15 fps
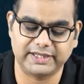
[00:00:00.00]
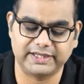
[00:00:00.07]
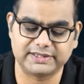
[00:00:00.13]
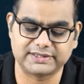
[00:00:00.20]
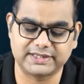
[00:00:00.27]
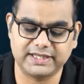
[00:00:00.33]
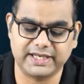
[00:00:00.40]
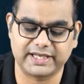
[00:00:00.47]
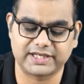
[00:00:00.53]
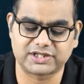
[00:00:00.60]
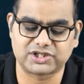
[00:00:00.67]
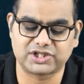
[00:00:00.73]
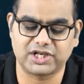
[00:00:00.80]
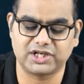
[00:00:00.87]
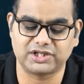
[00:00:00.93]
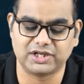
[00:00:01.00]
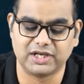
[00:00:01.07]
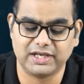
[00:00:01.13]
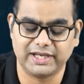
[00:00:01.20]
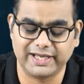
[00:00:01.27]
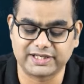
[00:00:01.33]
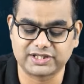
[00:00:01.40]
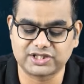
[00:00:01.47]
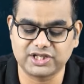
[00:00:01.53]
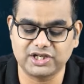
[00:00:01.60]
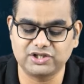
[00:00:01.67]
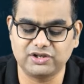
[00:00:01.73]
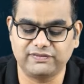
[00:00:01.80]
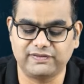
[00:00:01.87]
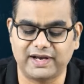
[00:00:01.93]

there is a exchange of